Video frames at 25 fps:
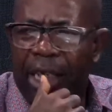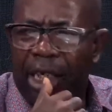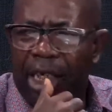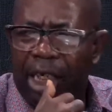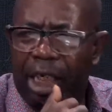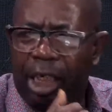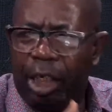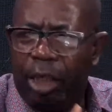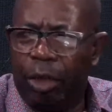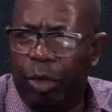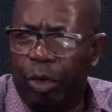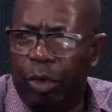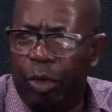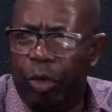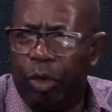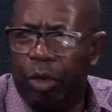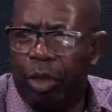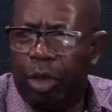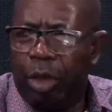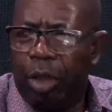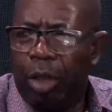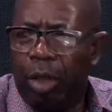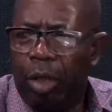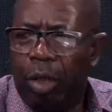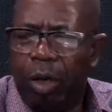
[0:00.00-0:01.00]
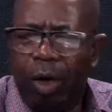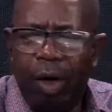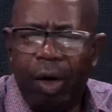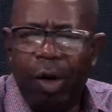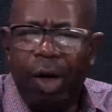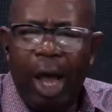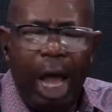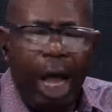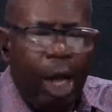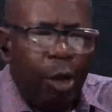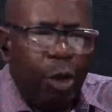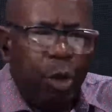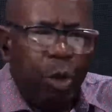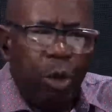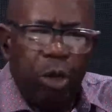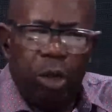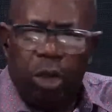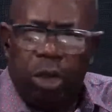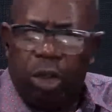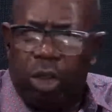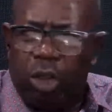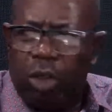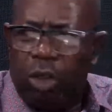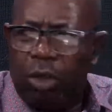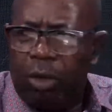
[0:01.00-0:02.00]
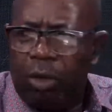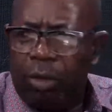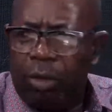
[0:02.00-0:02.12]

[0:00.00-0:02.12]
this road. I won't.